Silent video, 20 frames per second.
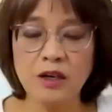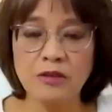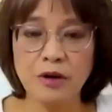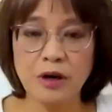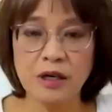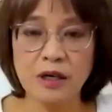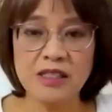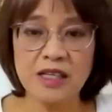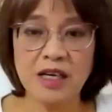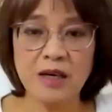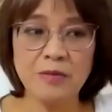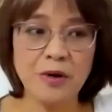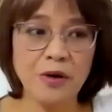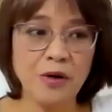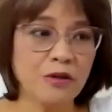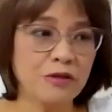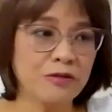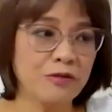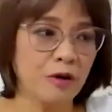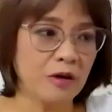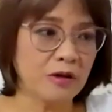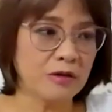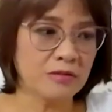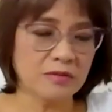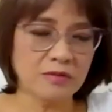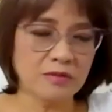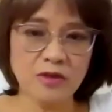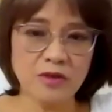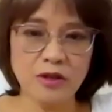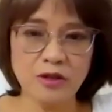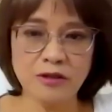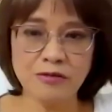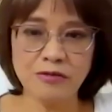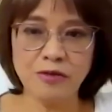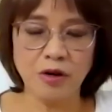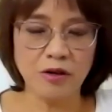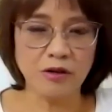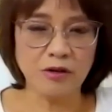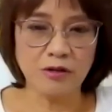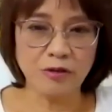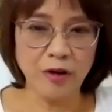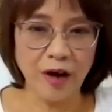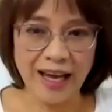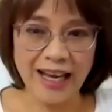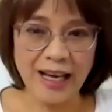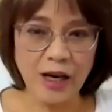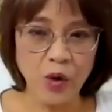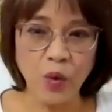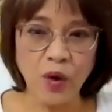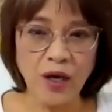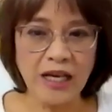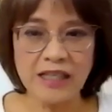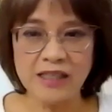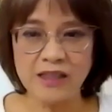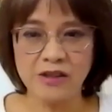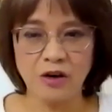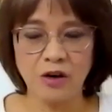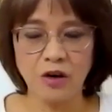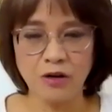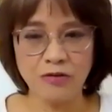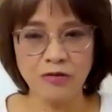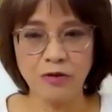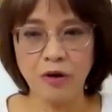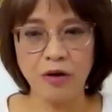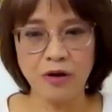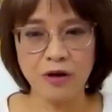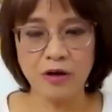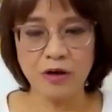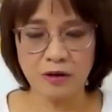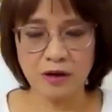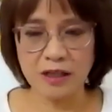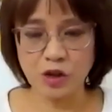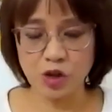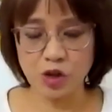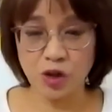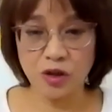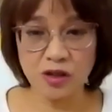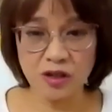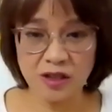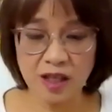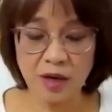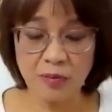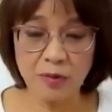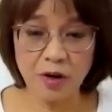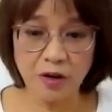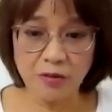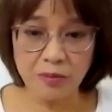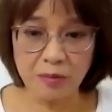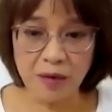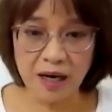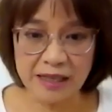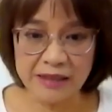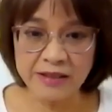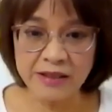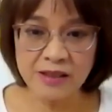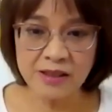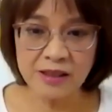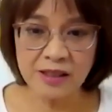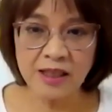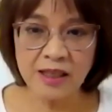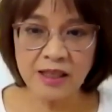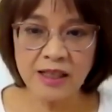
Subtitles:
For example, for 8 weeks, or for like certain number of months,